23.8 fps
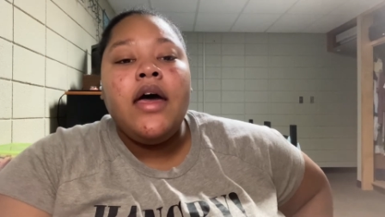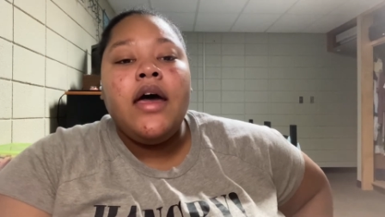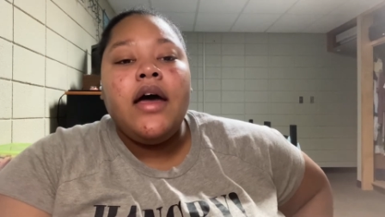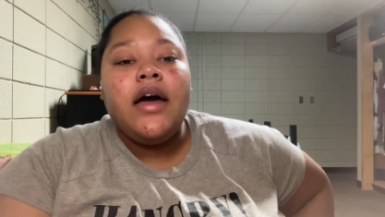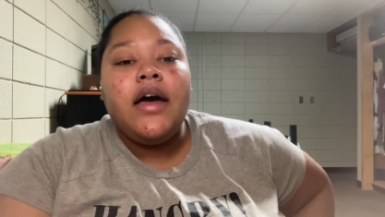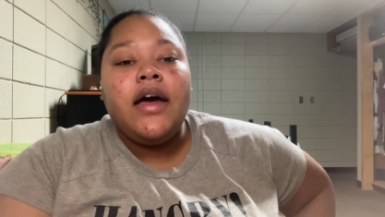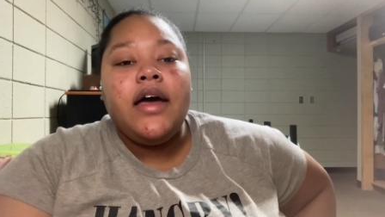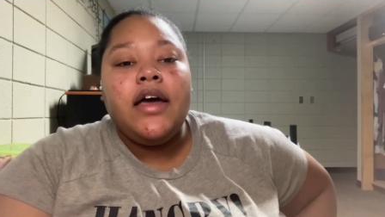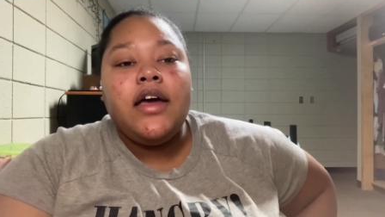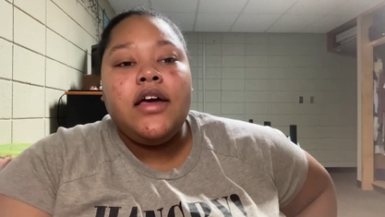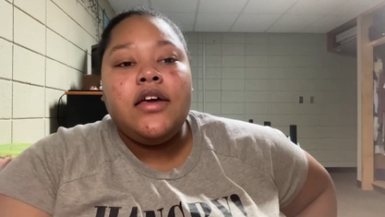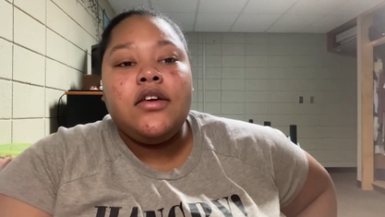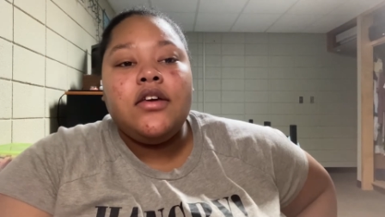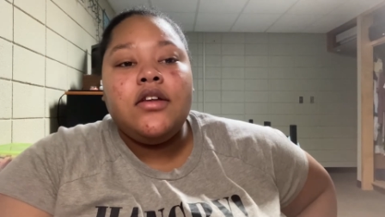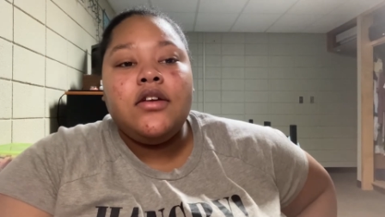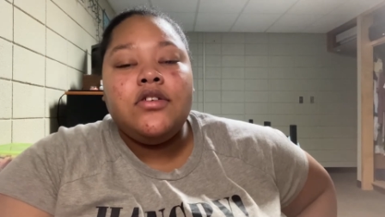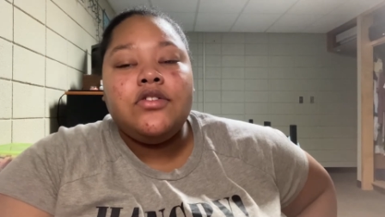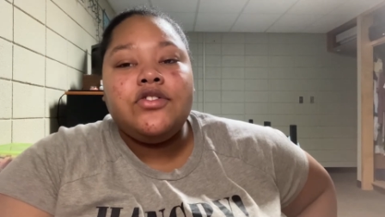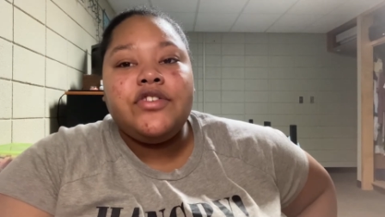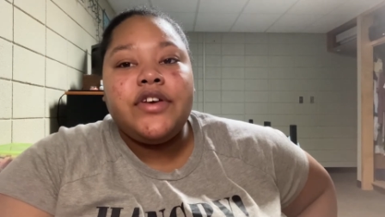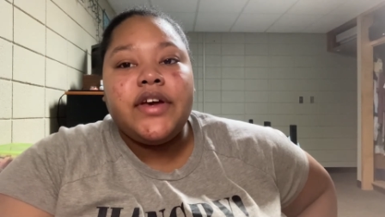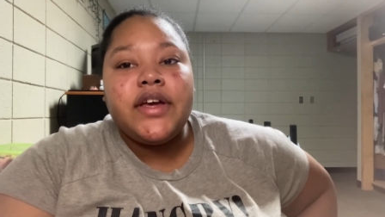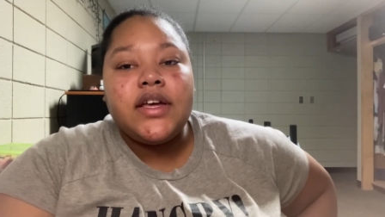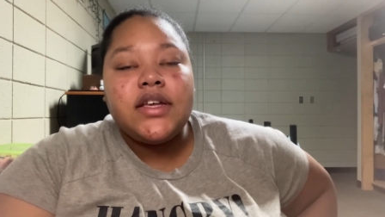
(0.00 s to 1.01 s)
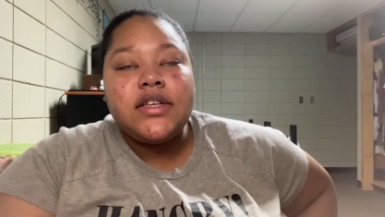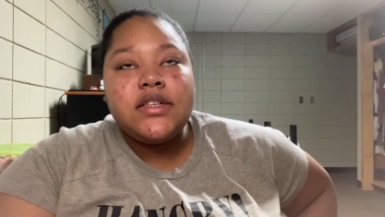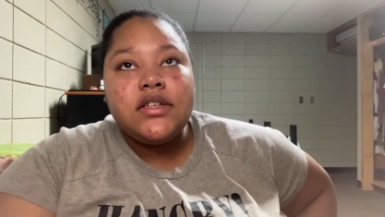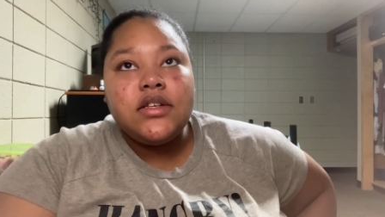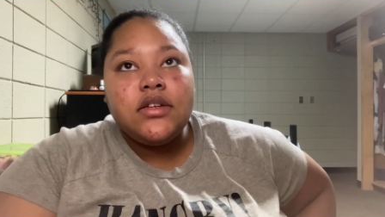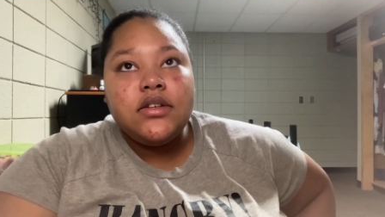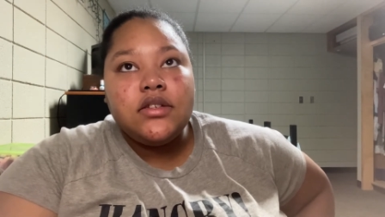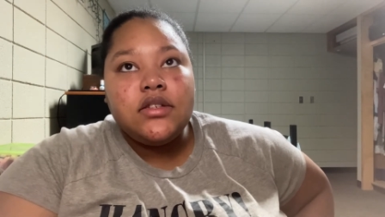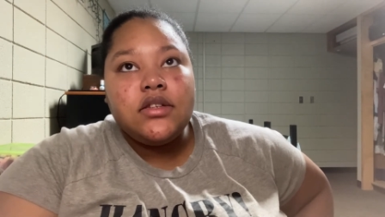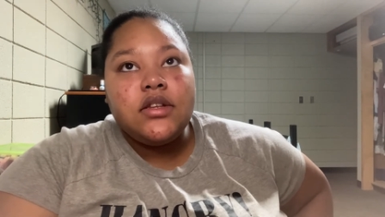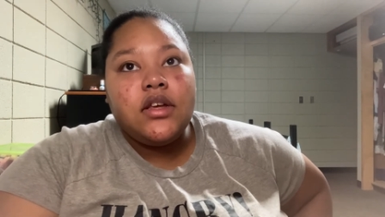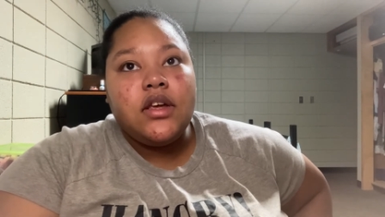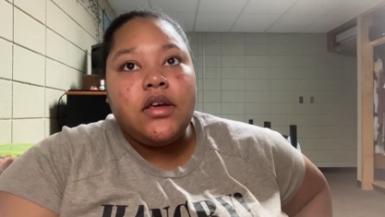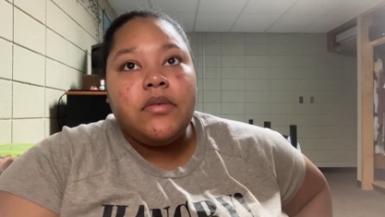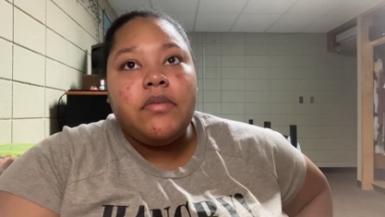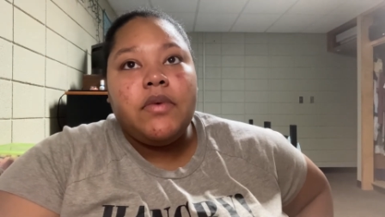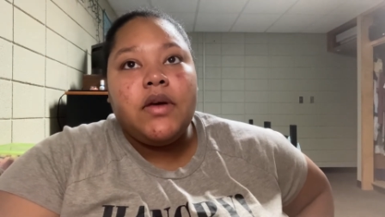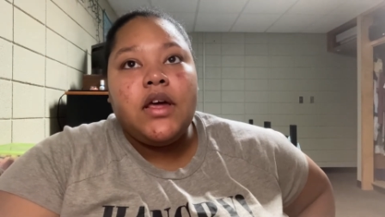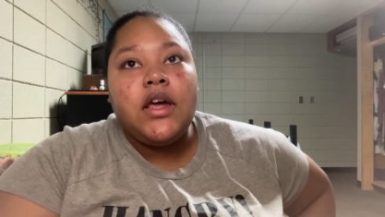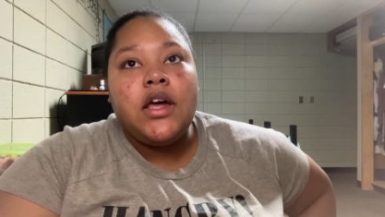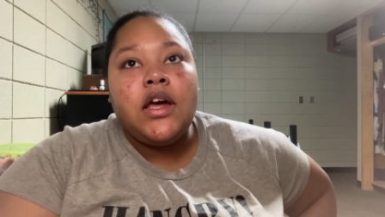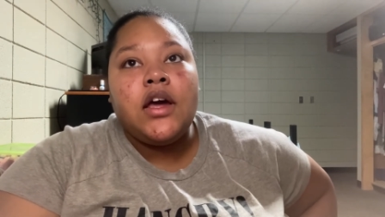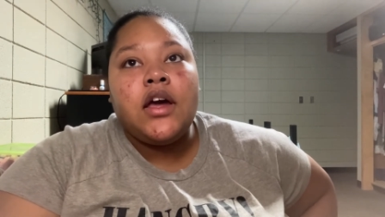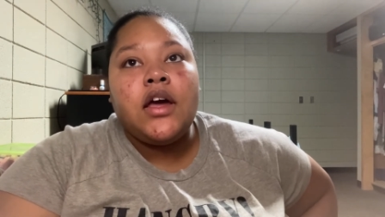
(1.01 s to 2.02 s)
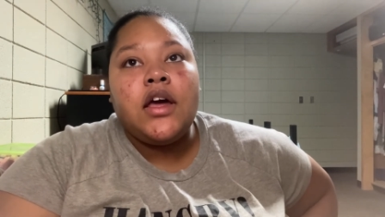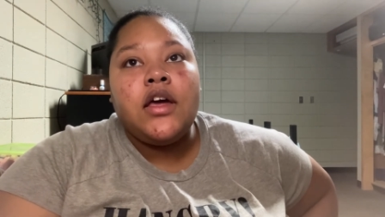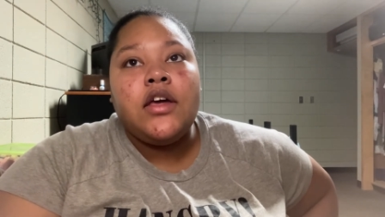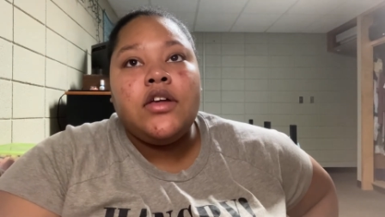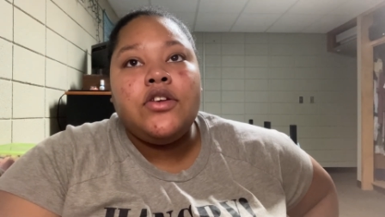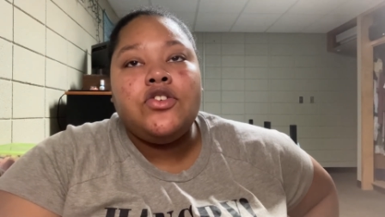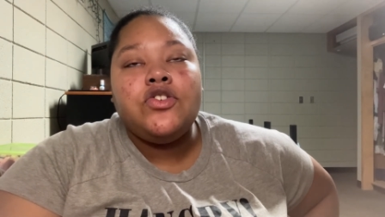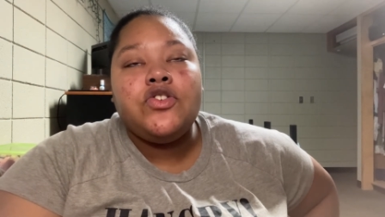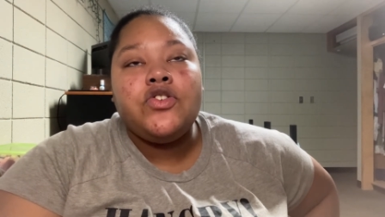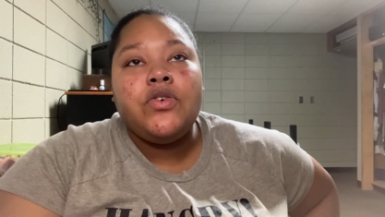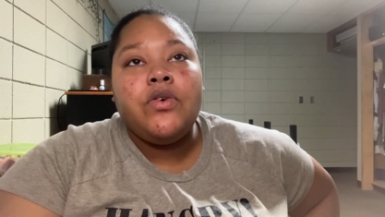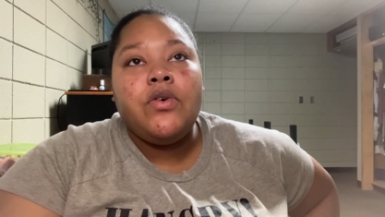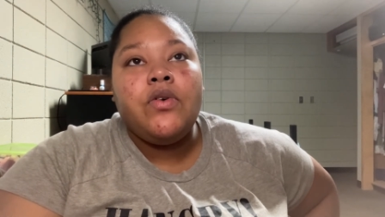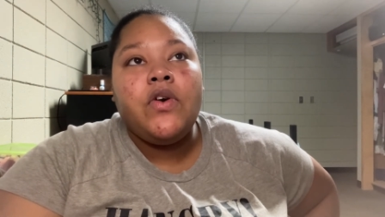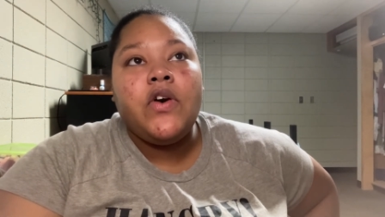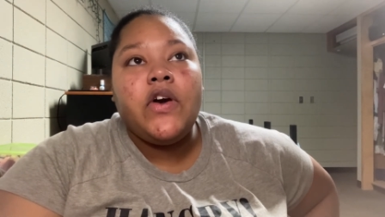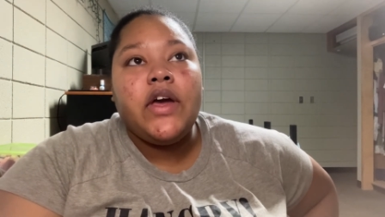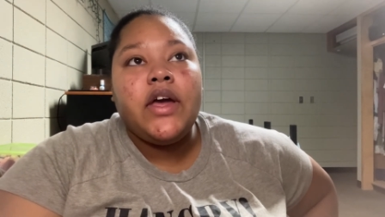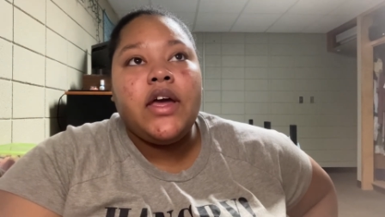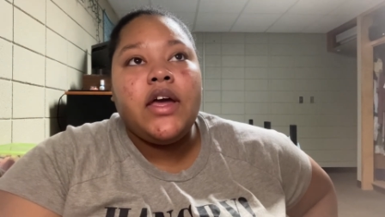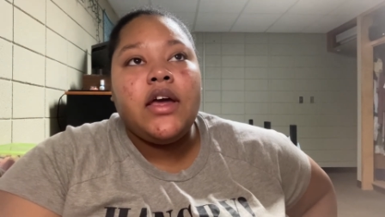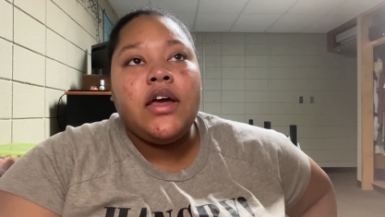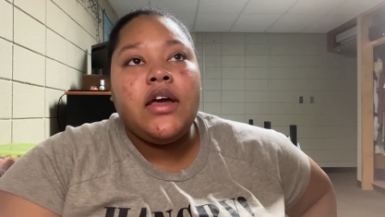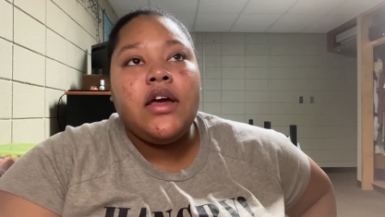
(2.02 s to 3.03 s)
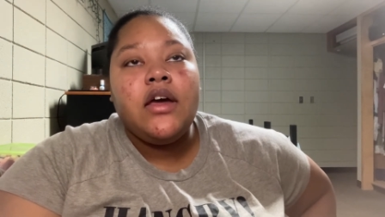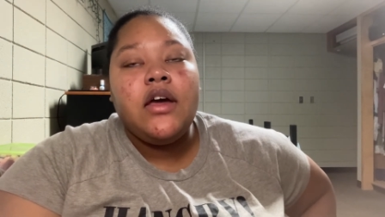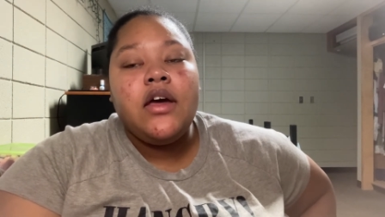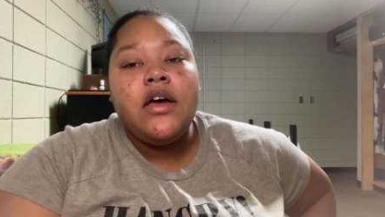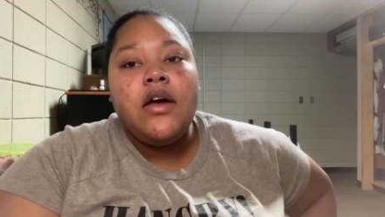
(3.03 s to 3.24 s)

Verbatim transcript: And, you know, Trick is still sleeping, and Joy